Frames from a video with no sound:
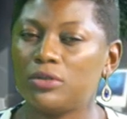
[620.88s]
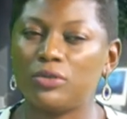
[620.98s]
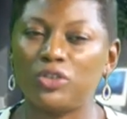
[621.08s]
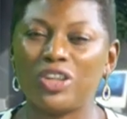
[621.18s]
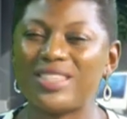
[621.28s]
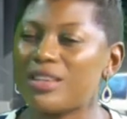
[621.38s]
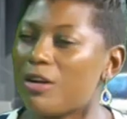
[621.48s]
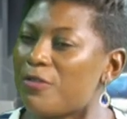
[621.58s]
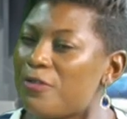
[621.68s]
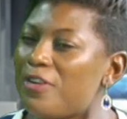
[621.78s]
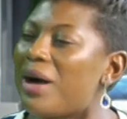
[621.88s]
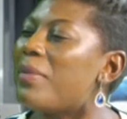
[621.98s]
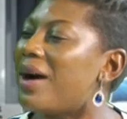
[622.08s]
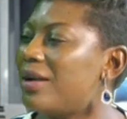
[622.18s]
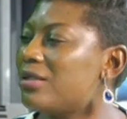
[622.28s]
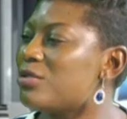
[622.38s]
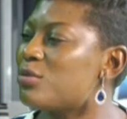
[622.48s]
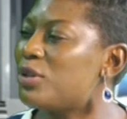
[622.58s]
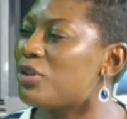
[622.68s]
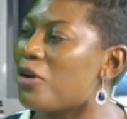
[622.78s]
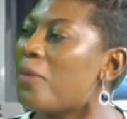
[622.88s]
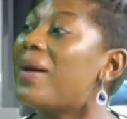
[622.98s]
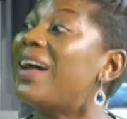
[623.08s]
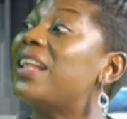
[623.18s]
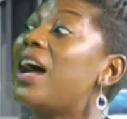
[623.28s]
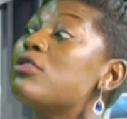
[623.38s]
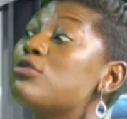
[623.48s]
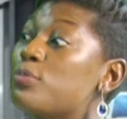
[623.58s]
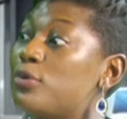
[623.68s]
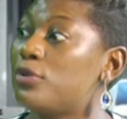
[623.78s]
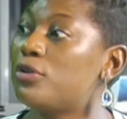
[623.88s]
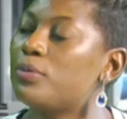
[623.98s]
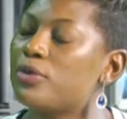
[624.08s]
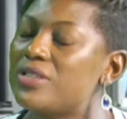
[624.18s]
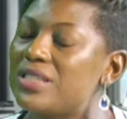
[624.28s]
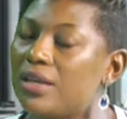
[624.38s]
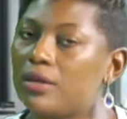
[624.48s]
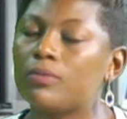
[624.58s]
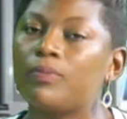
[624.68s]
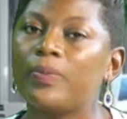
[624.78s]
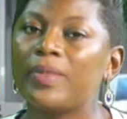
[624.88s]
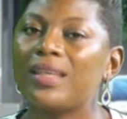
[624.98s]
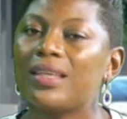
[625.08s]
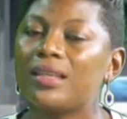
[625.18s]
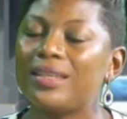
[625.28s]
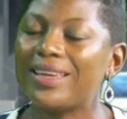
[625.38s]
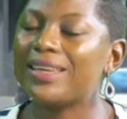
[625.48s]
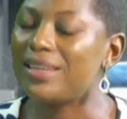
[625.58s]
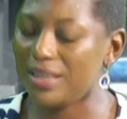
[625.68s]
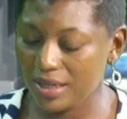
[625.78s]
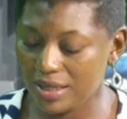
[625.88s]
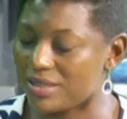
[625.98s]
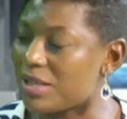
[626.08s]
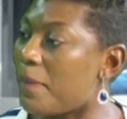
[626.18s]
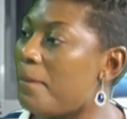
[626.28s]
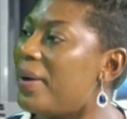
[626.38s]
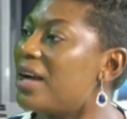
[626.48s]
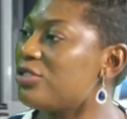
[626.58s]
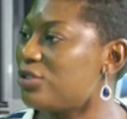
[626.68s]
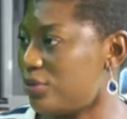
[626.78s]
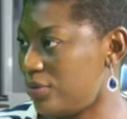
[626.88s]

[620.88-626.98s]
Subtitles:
just a farmer to become an entrepreneur per se. The key is the passion